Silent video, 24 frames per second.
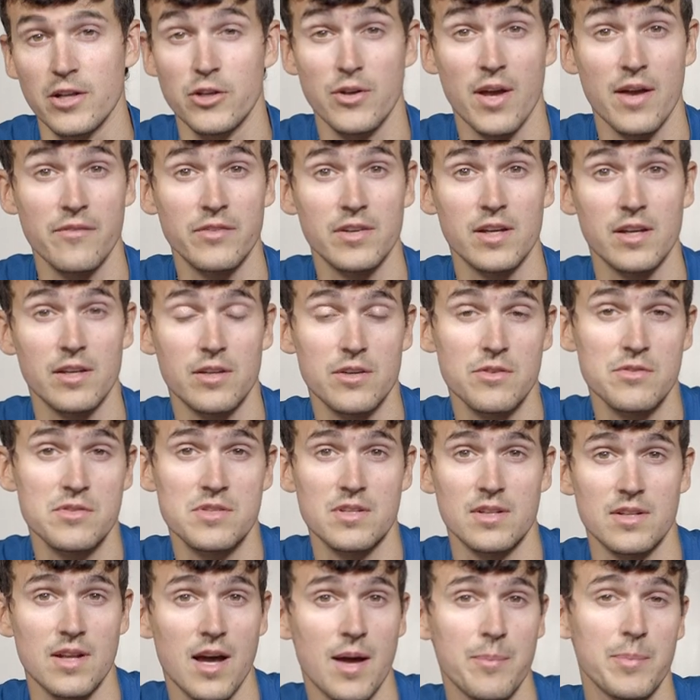and you have to get
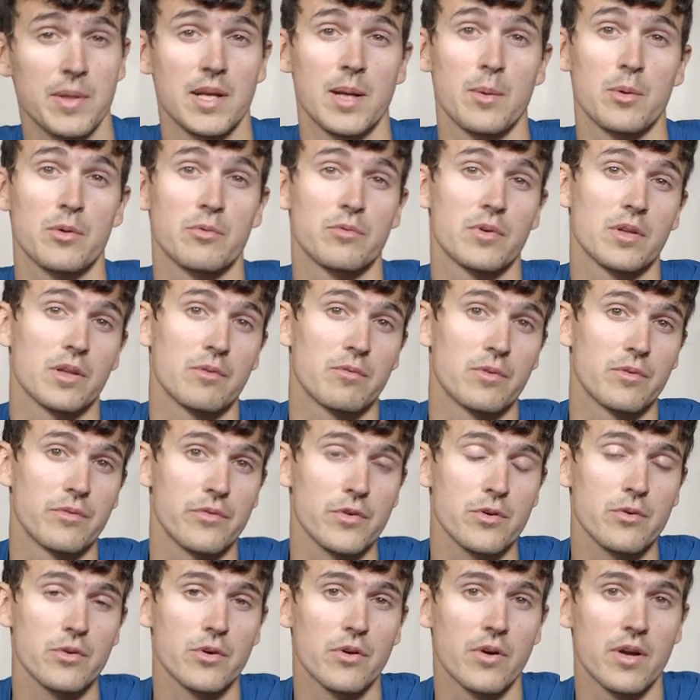used to not being able to really
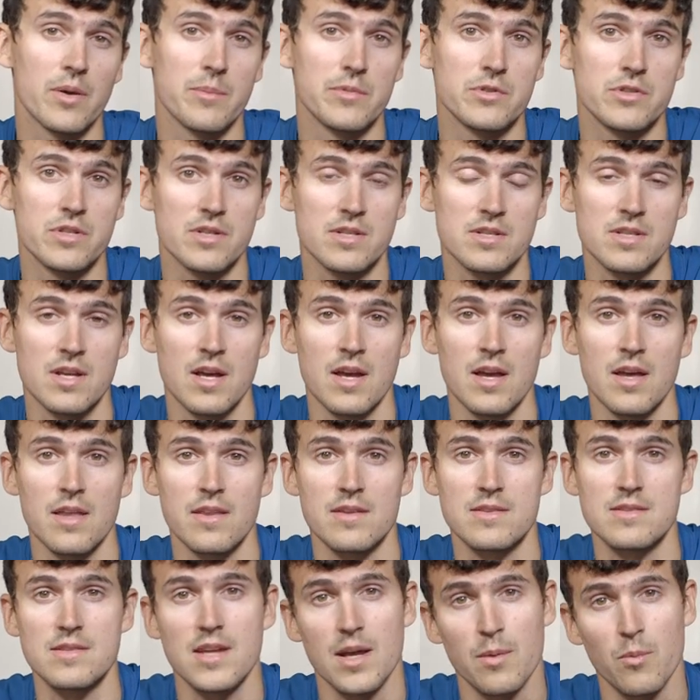review your images
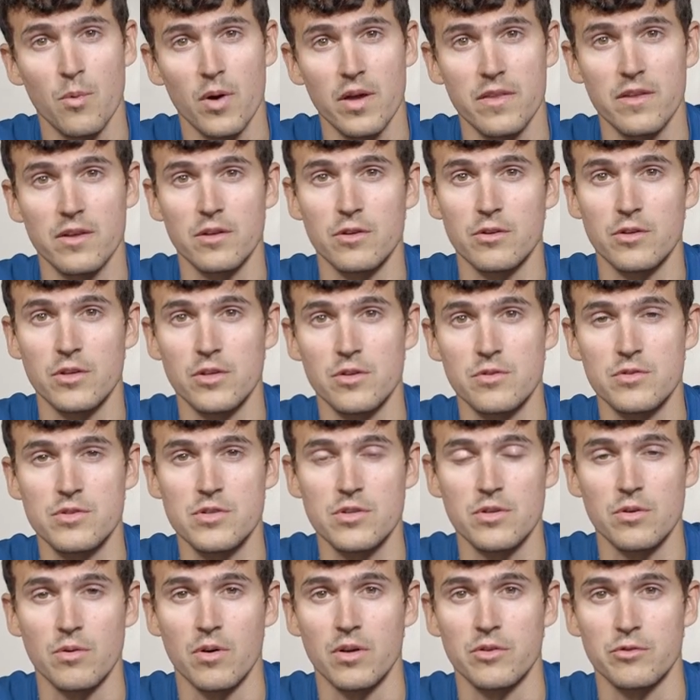the same way that you're used
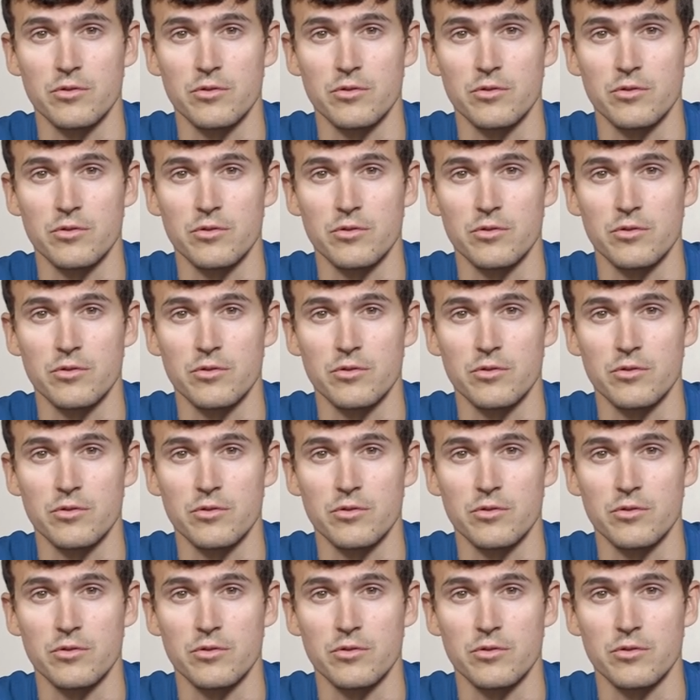to on